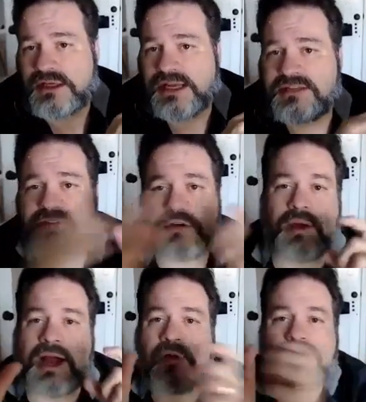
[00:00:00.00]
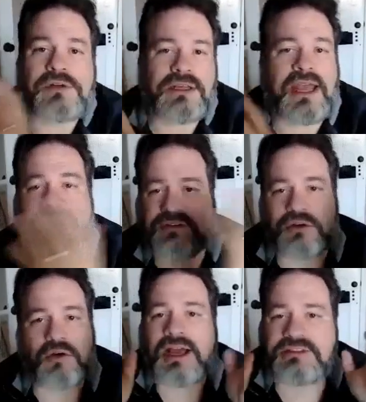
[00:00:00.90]
And so
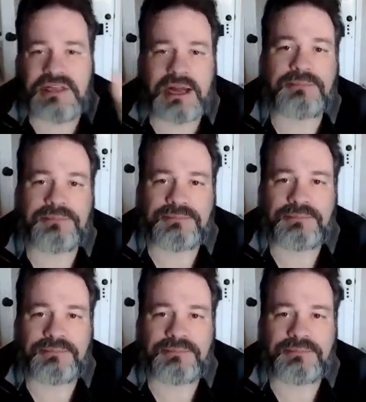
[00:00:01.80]
so I stopped.